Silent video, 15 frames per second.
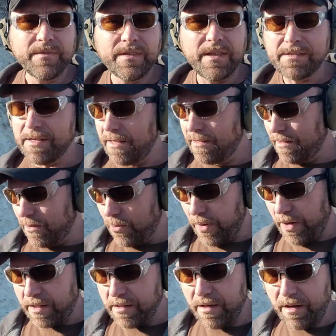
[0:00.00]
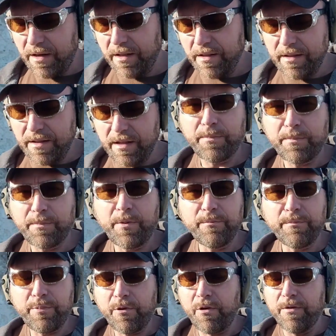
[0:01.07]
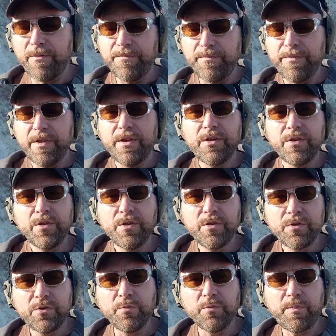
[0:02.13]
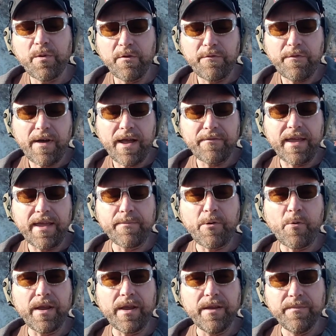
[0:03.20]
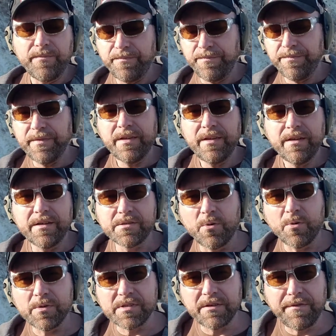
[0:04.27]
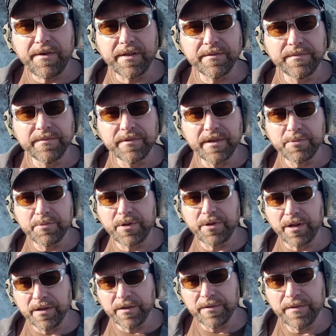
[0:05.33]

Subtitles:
That's it, quick and dirty. Delta Point Pro 2.5 MOA. As always, have fun, keep shooting.